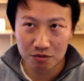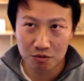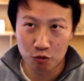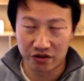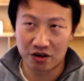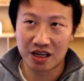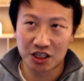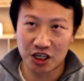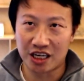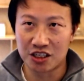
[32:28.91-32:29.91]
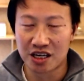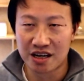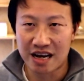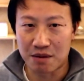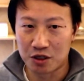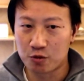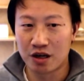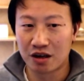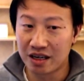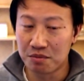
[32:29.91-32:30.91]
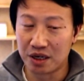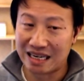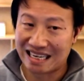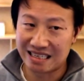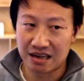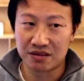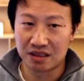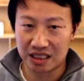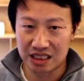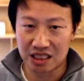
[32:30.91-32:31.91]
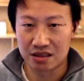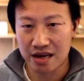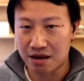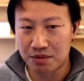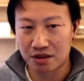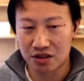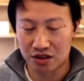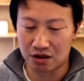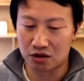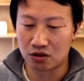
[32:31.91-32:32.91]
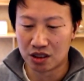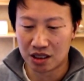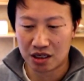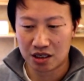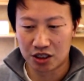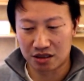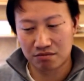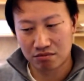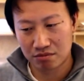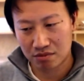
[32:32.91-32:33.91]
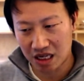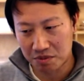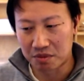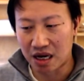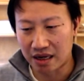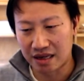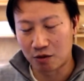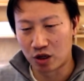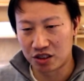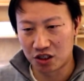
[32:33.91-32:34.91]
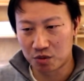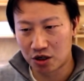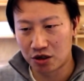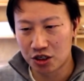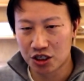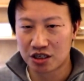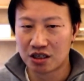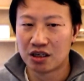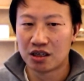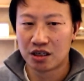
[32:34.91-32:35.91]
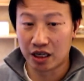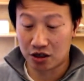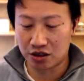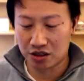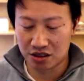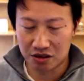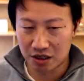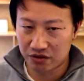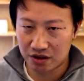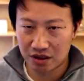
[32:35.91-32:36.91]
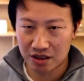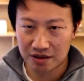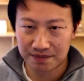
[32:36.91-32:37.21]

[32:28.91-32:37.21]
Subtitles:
Reverting a change happens rarely, but it definitely does happen. So just keep in mind that once it's merged, it could still get reverted.